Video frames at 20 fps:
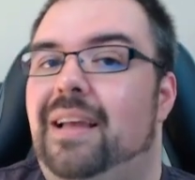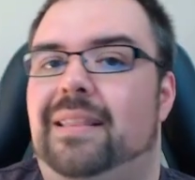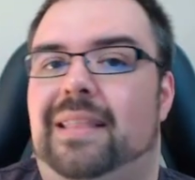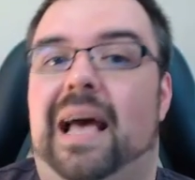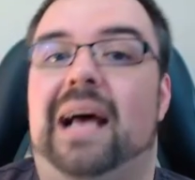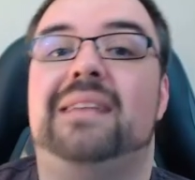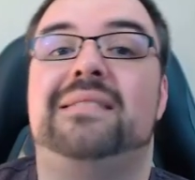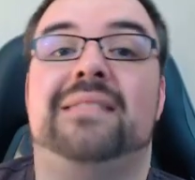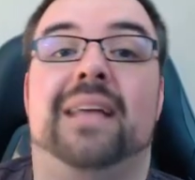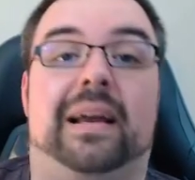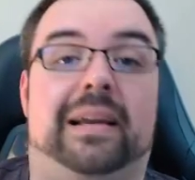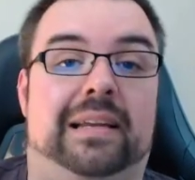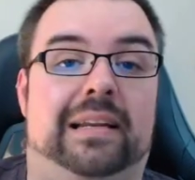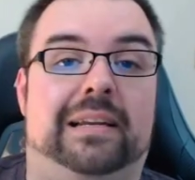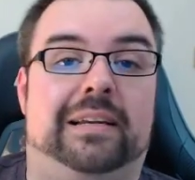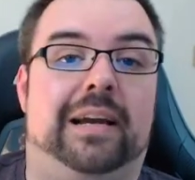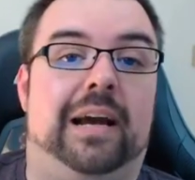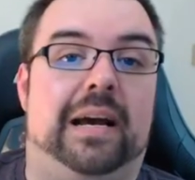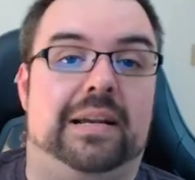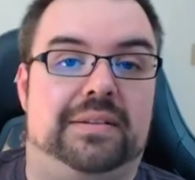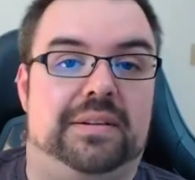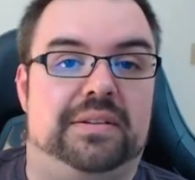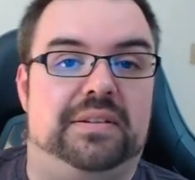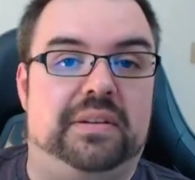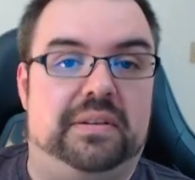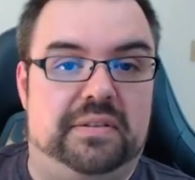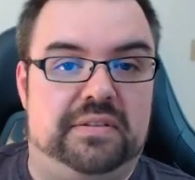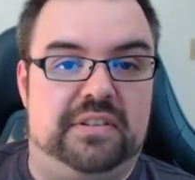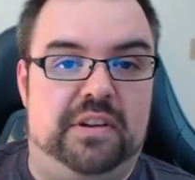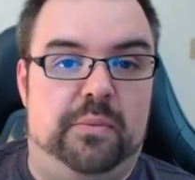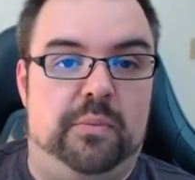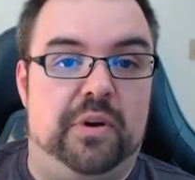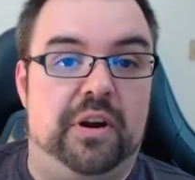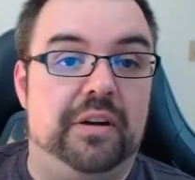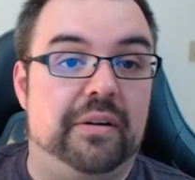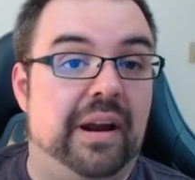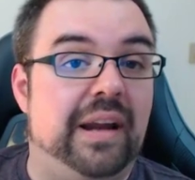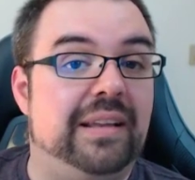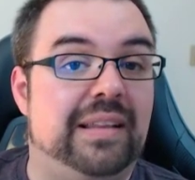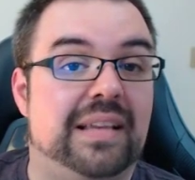That's not going to cause a stir
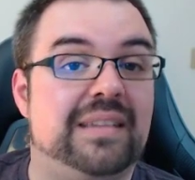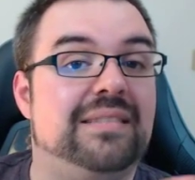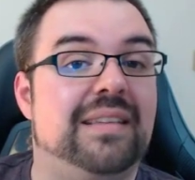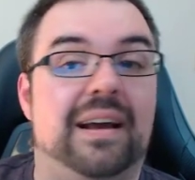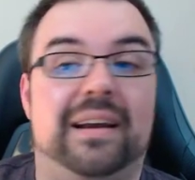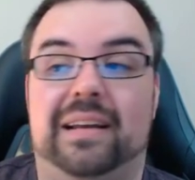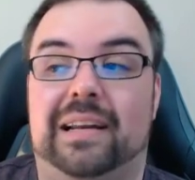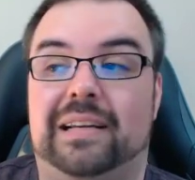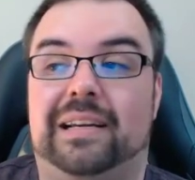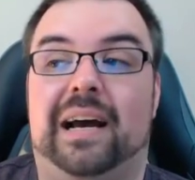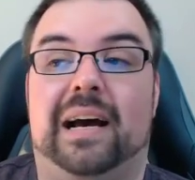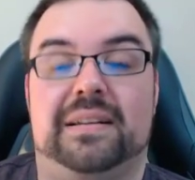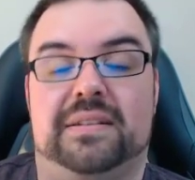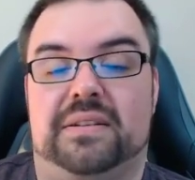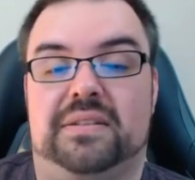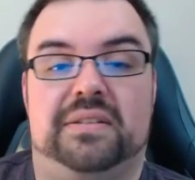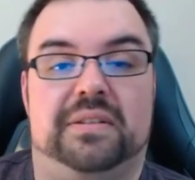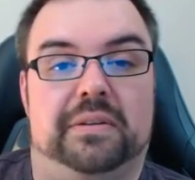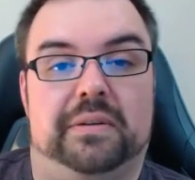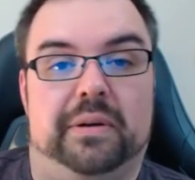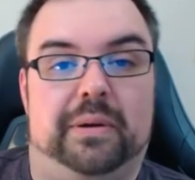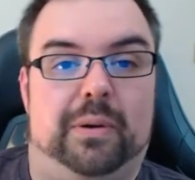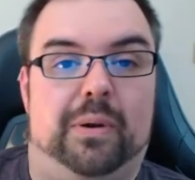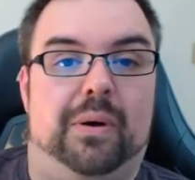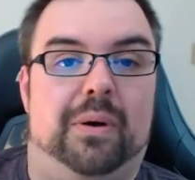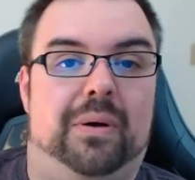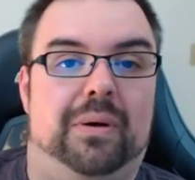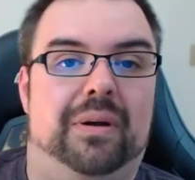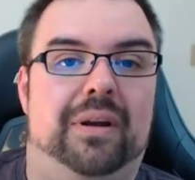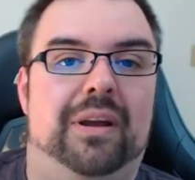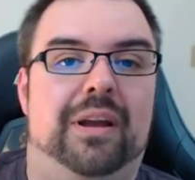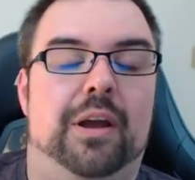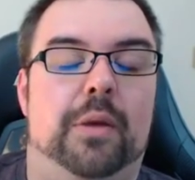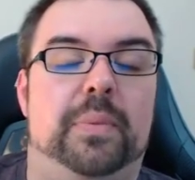somewhere, right? That's not going to cause a stir at all.